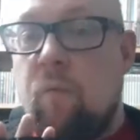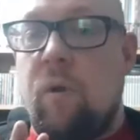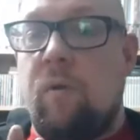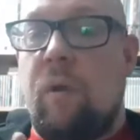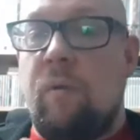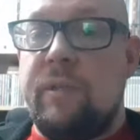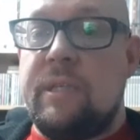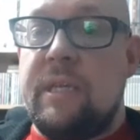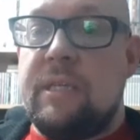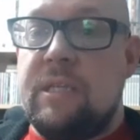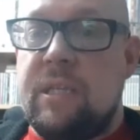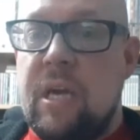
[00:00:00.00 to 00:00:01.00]
well, I wanted to
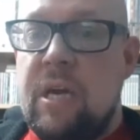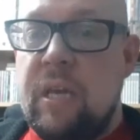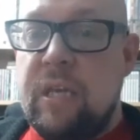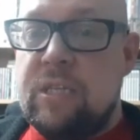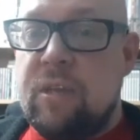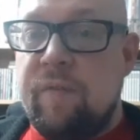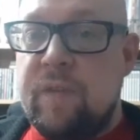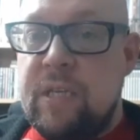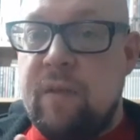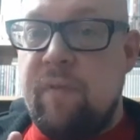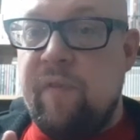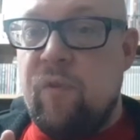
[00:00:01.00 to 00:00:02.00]
listen to the early stuff he
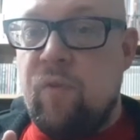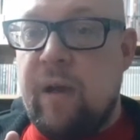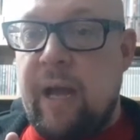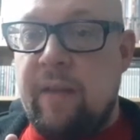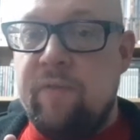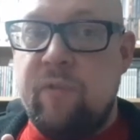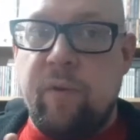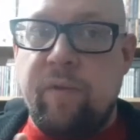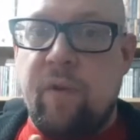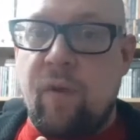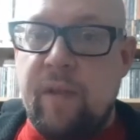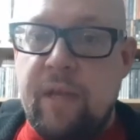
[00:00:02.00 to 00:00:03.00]
did beforehand, so I would
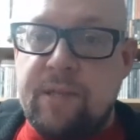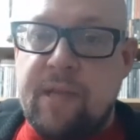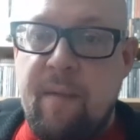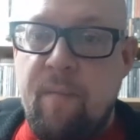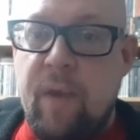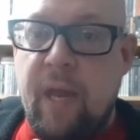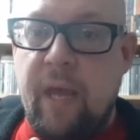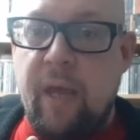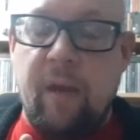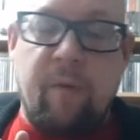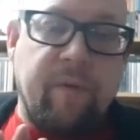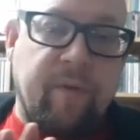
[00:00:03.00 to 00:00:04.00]
have got the assembly
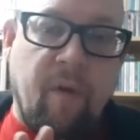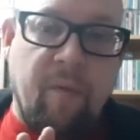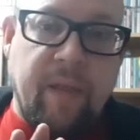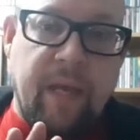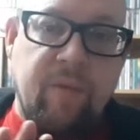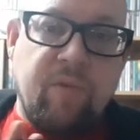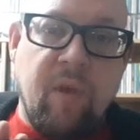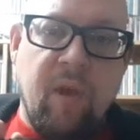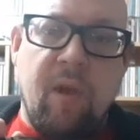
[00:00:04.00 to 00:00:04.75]
and I would have got this.